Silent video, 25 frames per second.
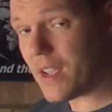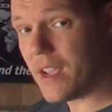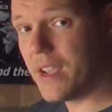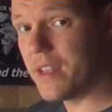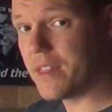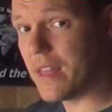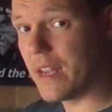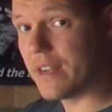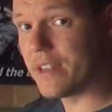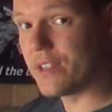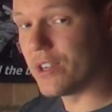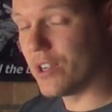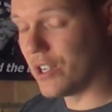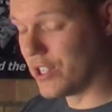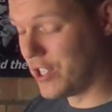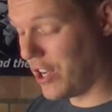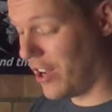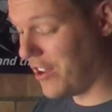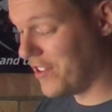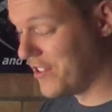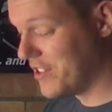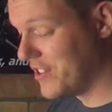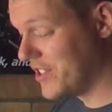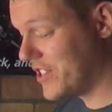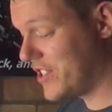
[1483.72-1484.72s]
he then goes
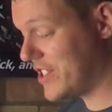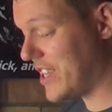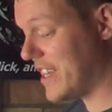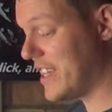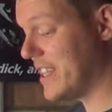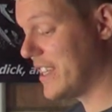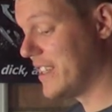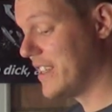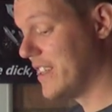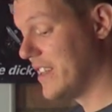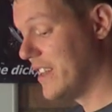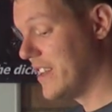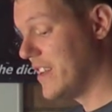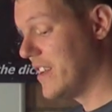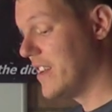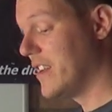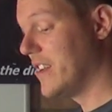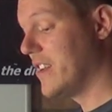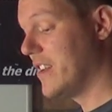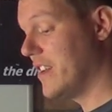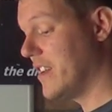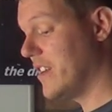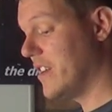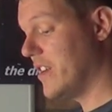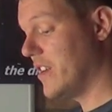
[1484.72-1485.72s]
on saying
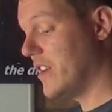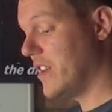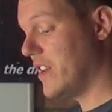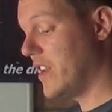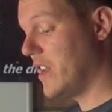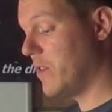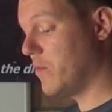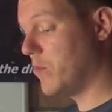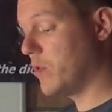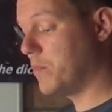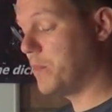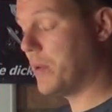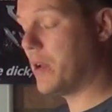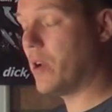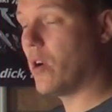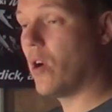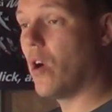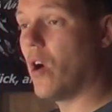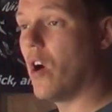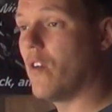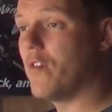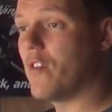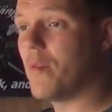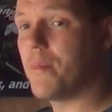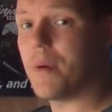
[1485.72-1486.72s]
it would be
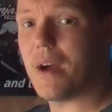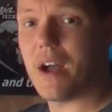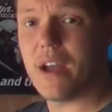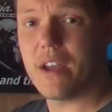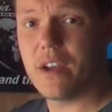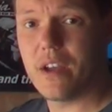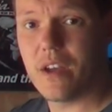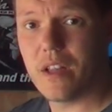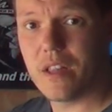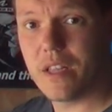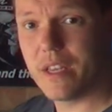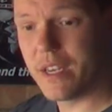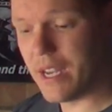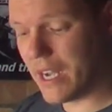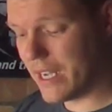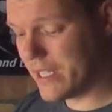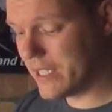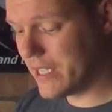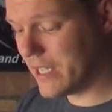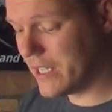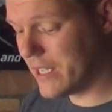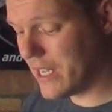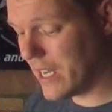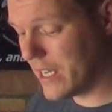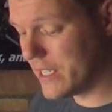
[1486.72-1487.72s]
over by early
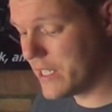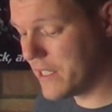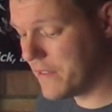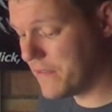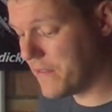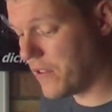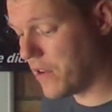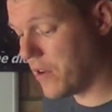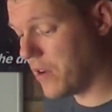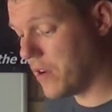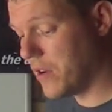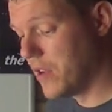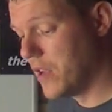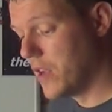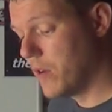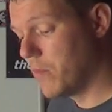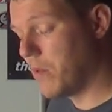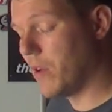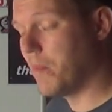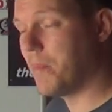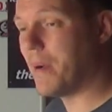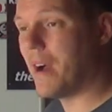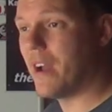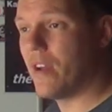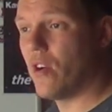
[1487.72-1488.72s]
1994.
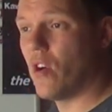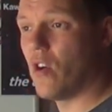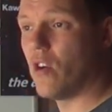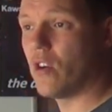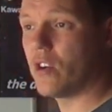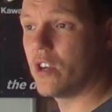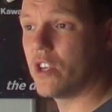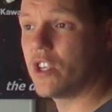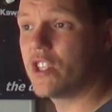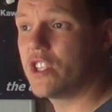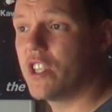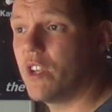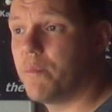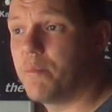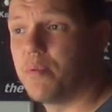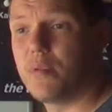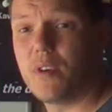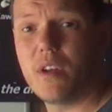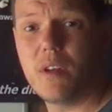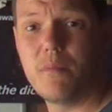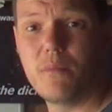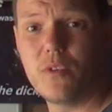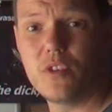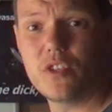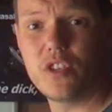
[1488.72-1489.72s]
Well, by August, it
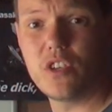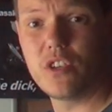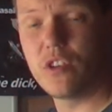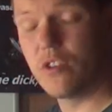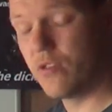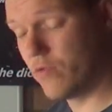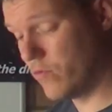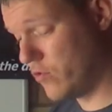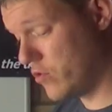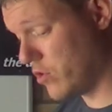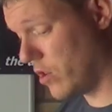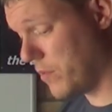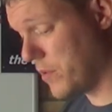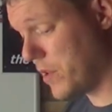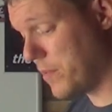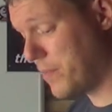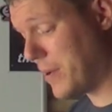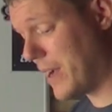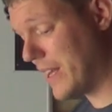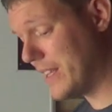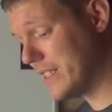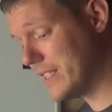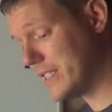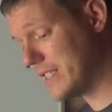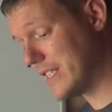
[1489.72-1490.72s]
pretty much had dropped the
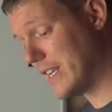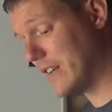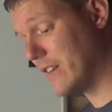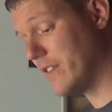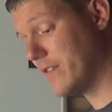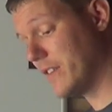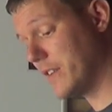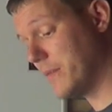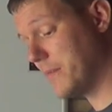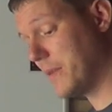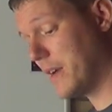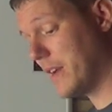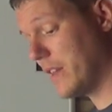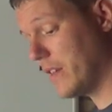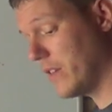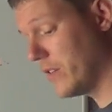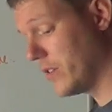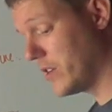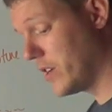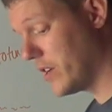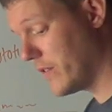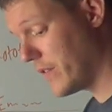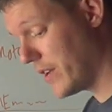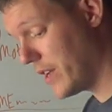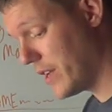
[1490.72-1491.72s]
pants out of it by the
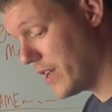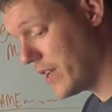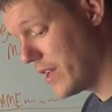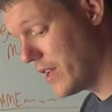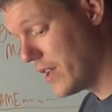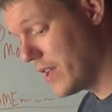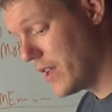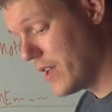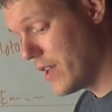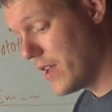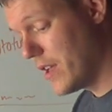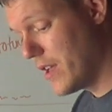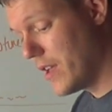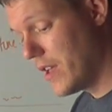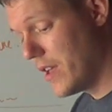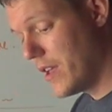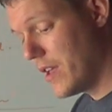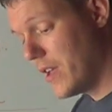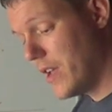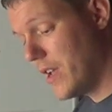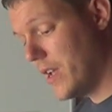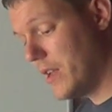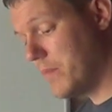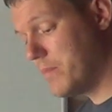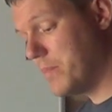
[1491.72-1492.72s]
look of it.
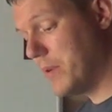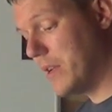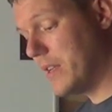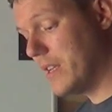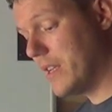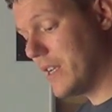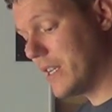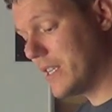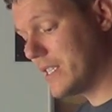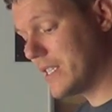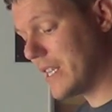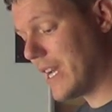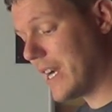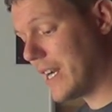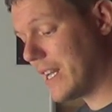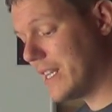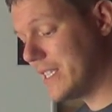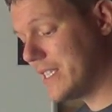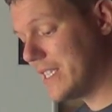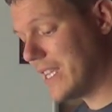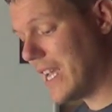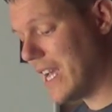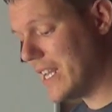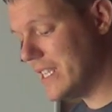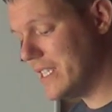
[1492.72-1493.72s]
It'd been exactly
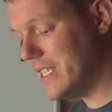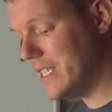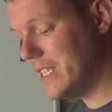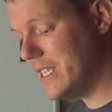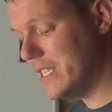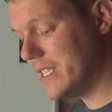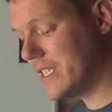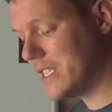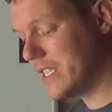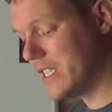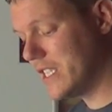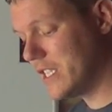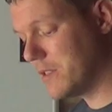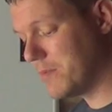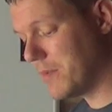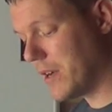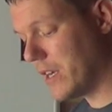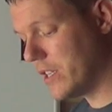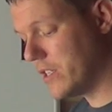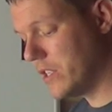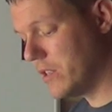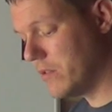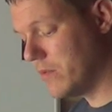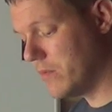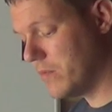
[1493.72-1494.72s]
10 years since
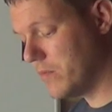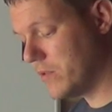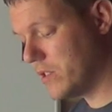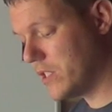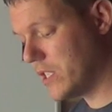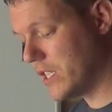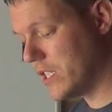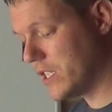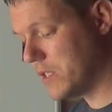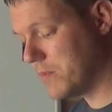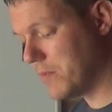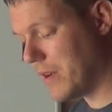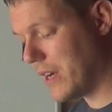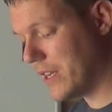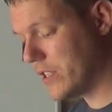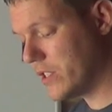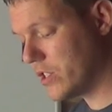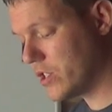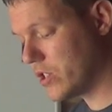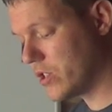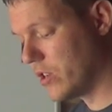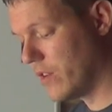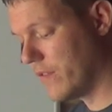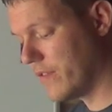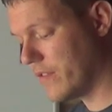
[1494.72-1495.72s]
my new since my
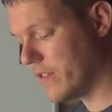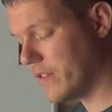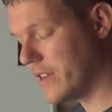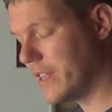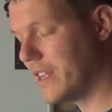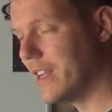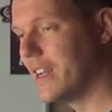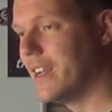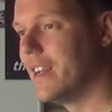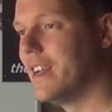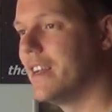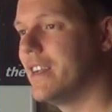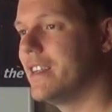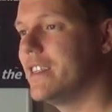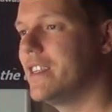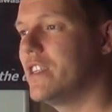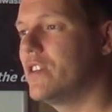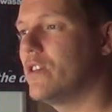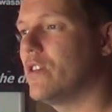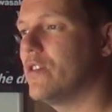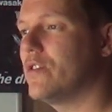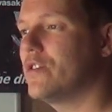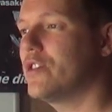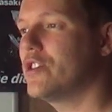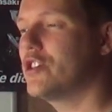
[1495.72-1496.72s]
discovery. You
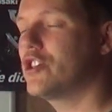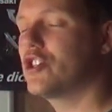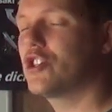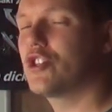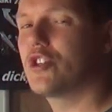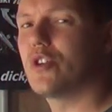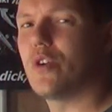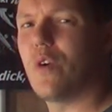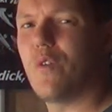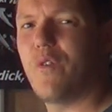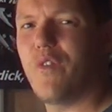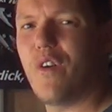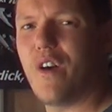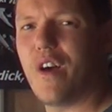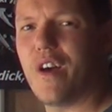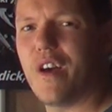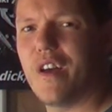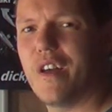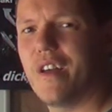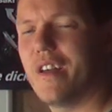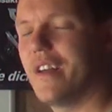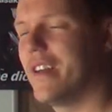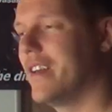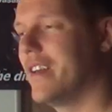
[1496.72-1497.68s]
don't discover.